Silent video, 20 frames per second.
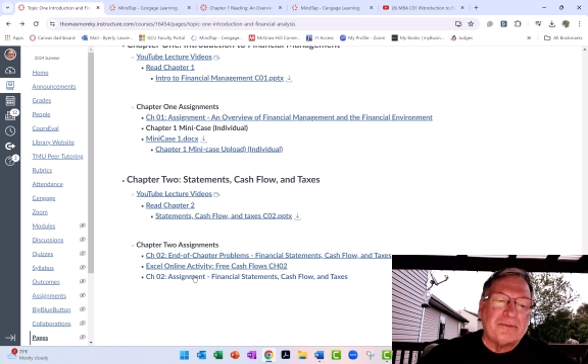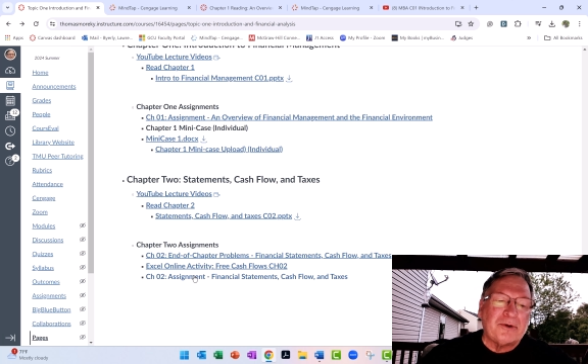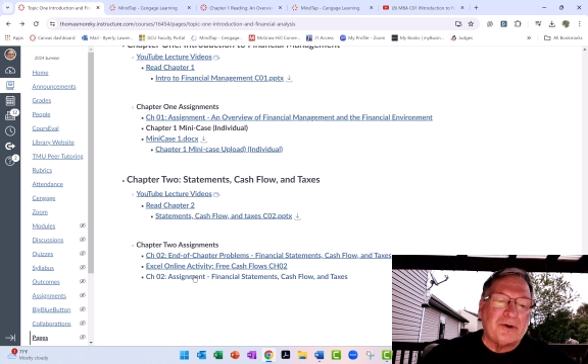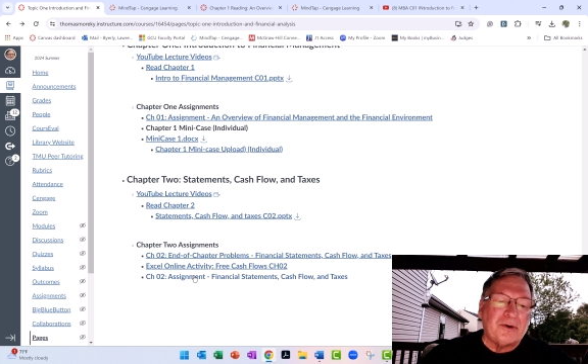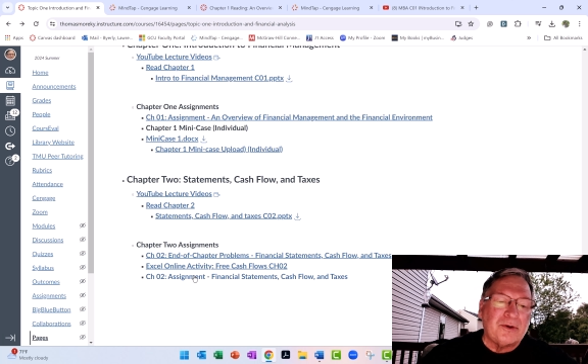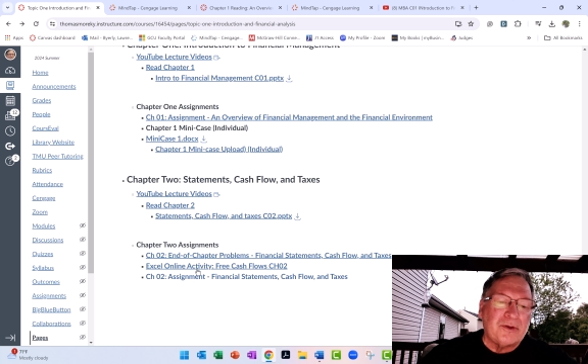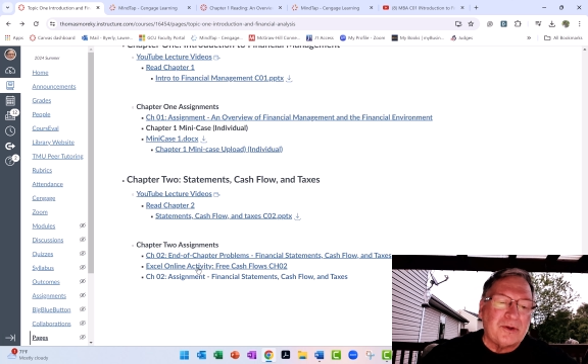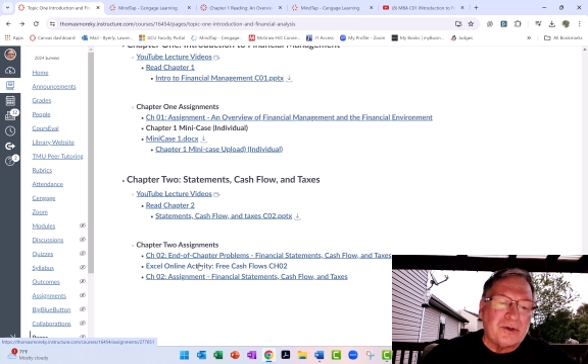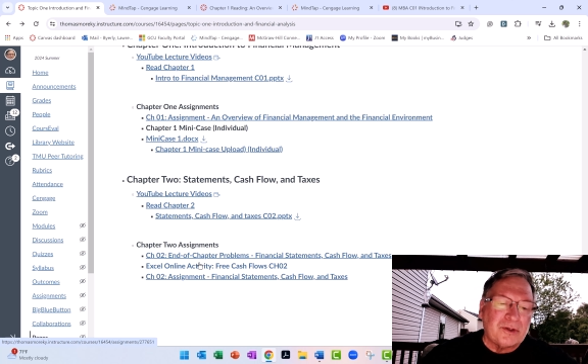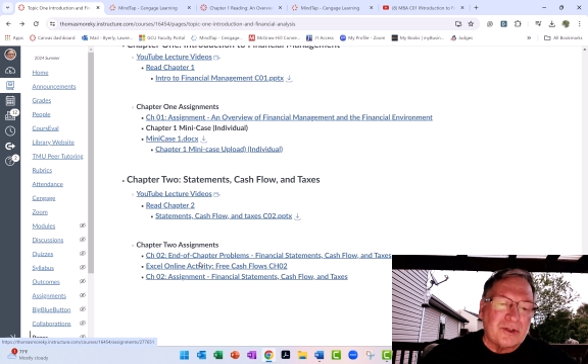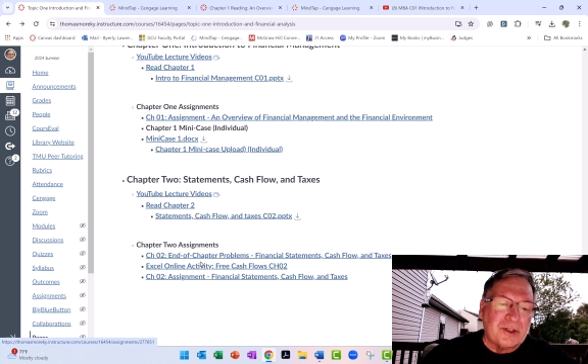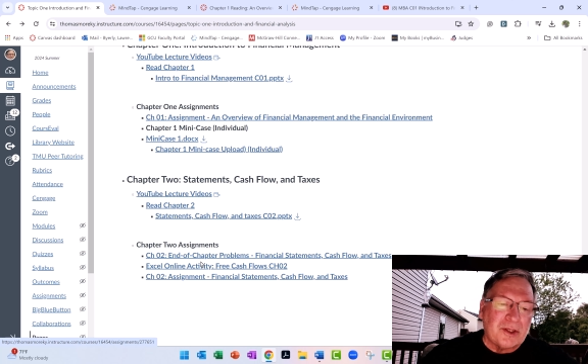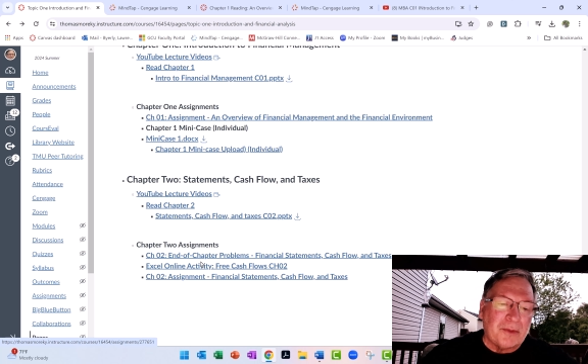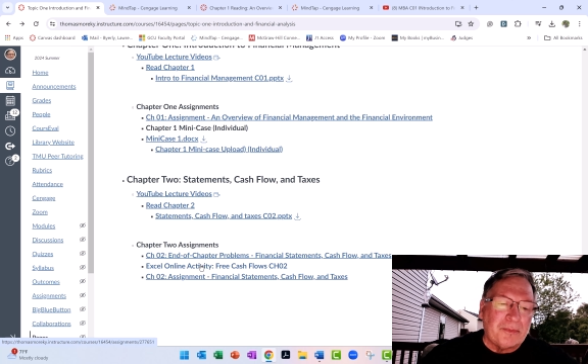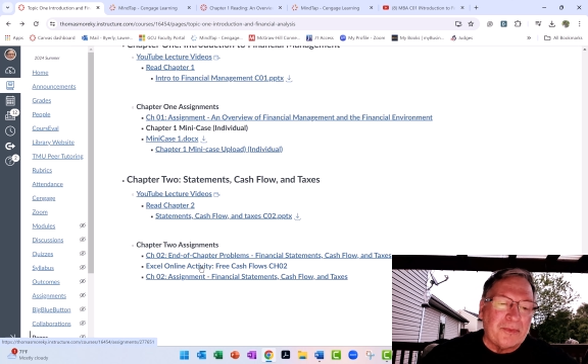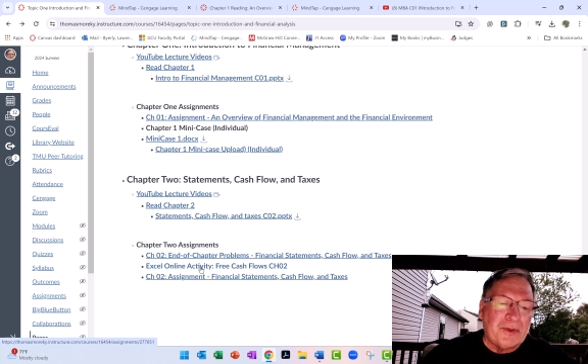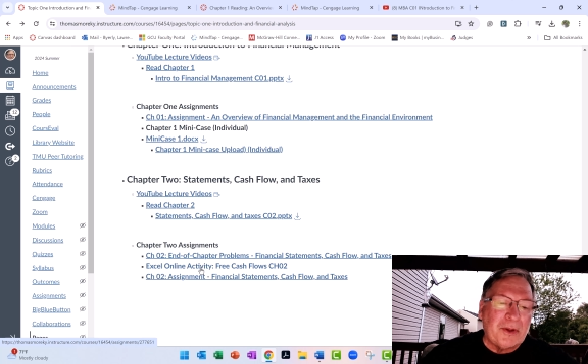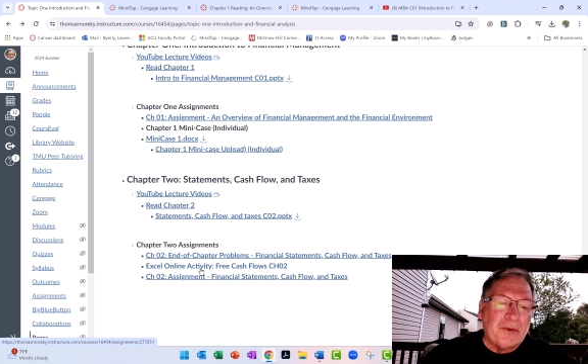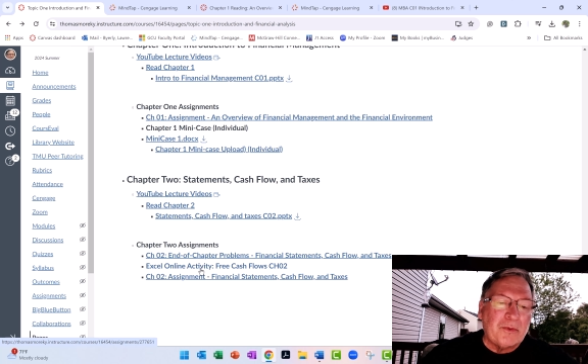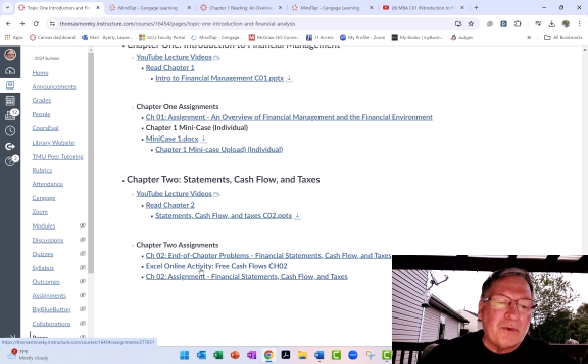There's something
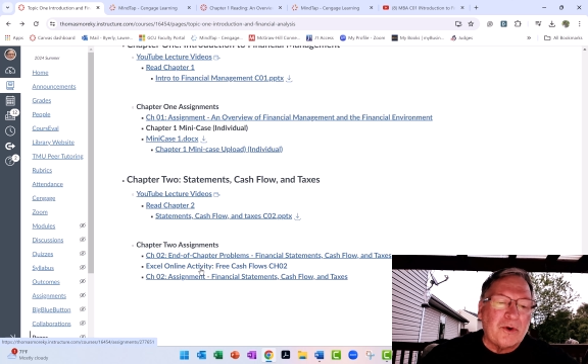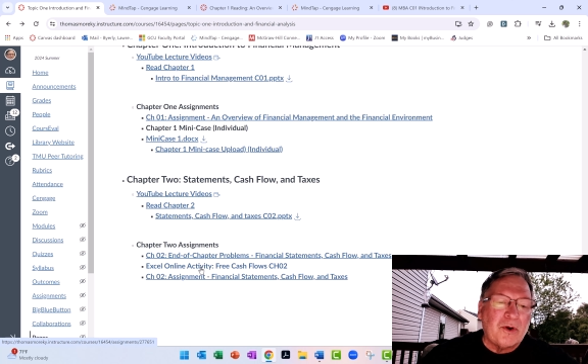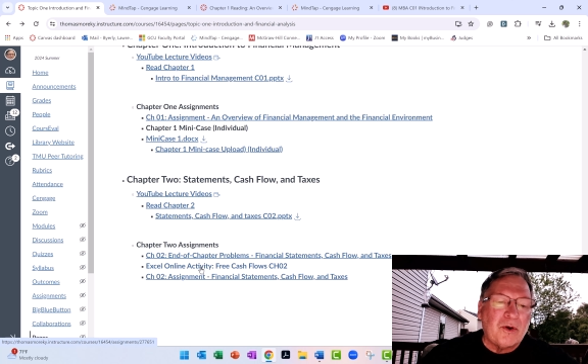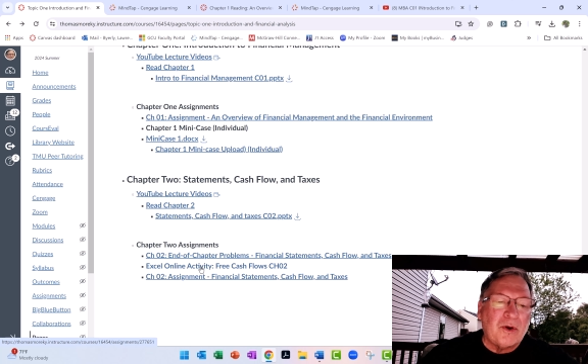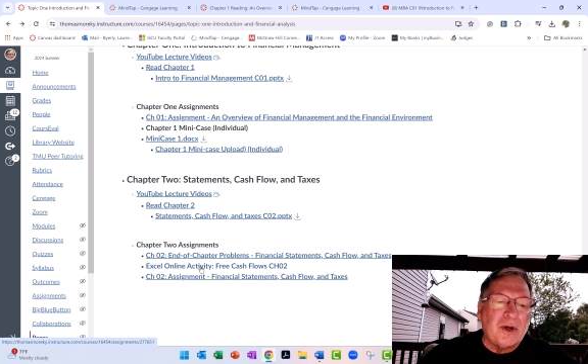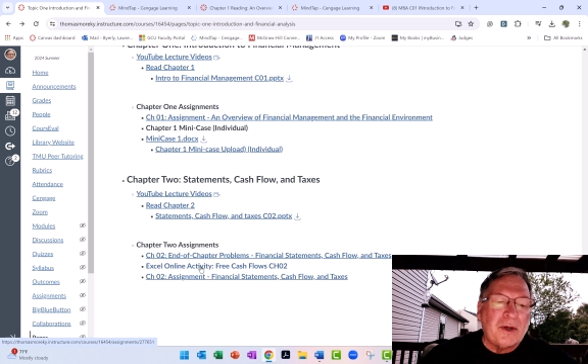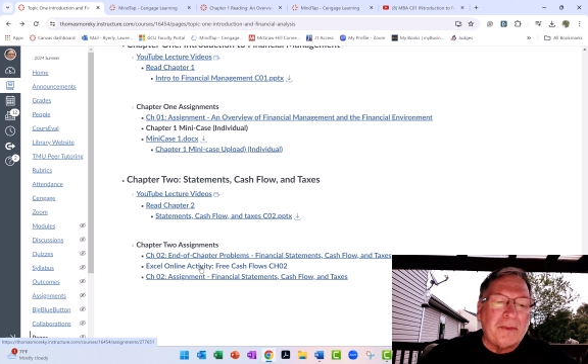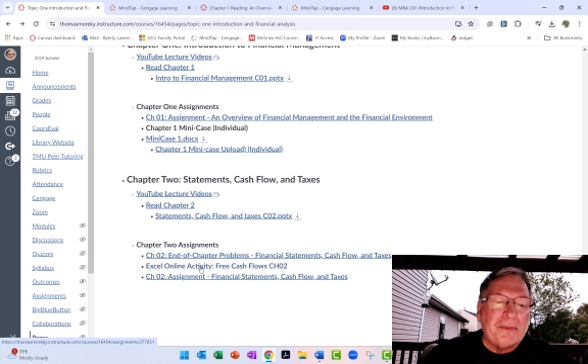we're going to be